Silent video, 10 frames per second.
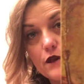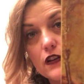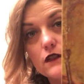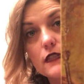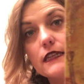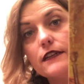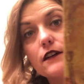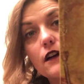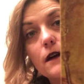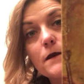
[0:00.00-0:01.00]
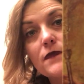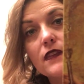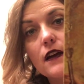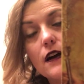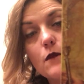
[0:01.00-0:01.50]
feel here
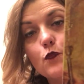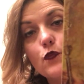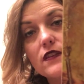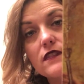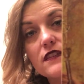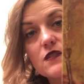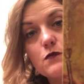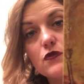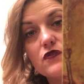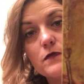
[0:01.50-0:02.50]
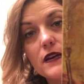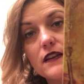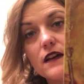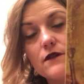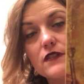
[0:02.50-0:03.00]
with this
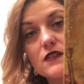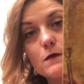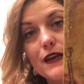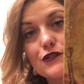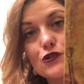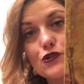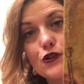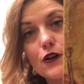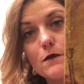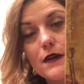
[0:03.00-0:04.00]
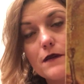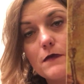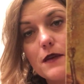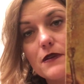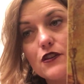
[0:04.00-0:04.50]
movement of this messenger,
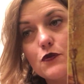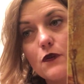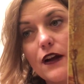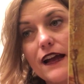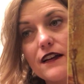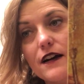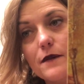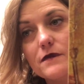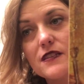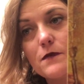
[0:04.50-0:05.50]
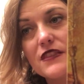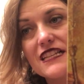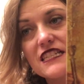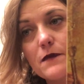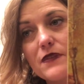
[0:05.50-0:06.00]
maybe you are,
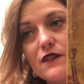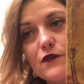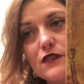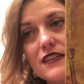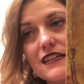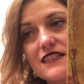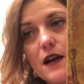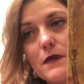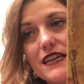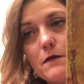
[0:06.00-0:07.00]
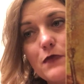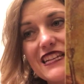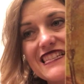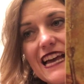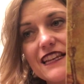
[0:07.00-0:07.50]
something feels like it's coming in, but
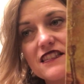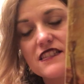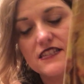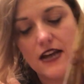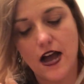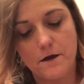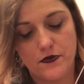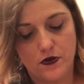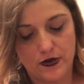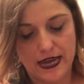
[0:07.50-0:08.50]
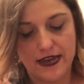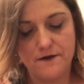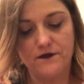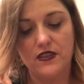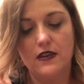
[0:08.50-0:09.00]
it's at a stop,
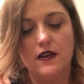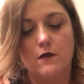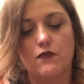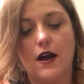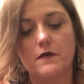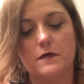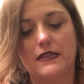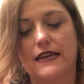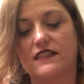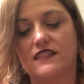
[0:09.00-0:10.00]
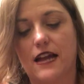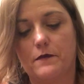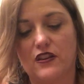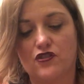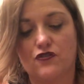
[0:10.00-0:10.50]
okay? Probably at a
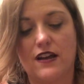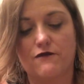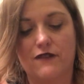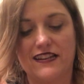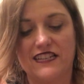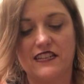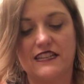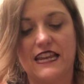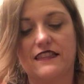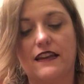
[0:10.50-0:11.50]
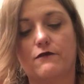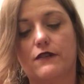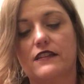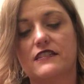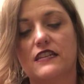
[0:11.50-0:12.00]
stop because you're not ready to take that
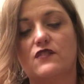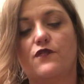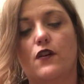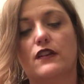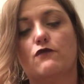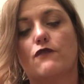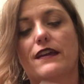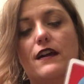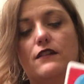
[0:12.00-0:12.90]
risk. It's falling right